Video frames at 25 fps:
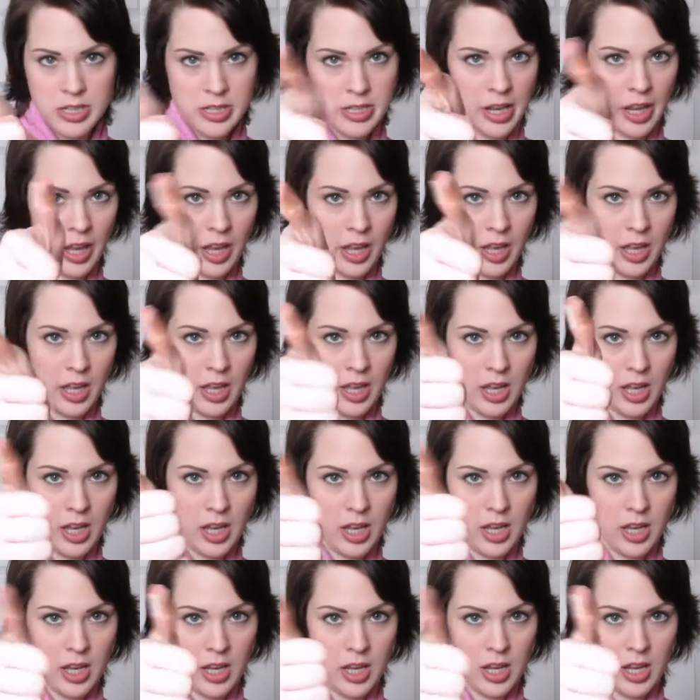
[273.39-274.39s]

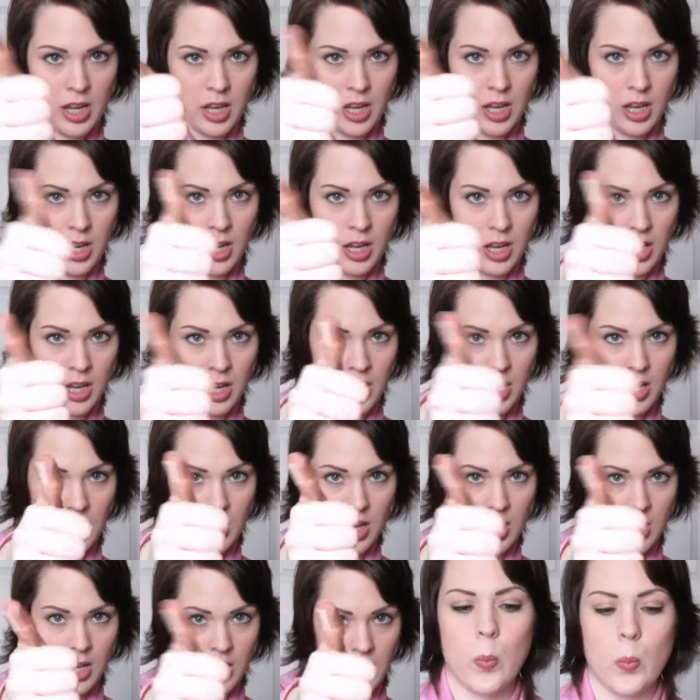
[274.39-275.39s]

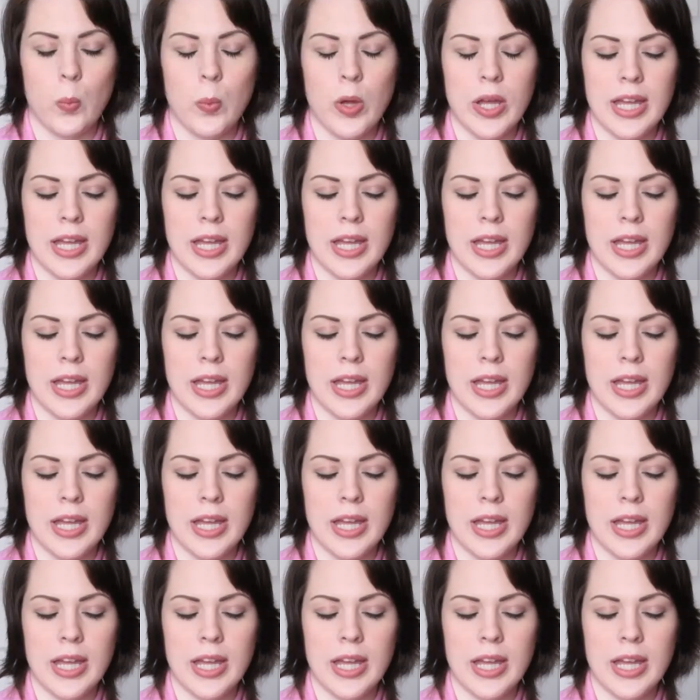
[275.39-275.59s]
10!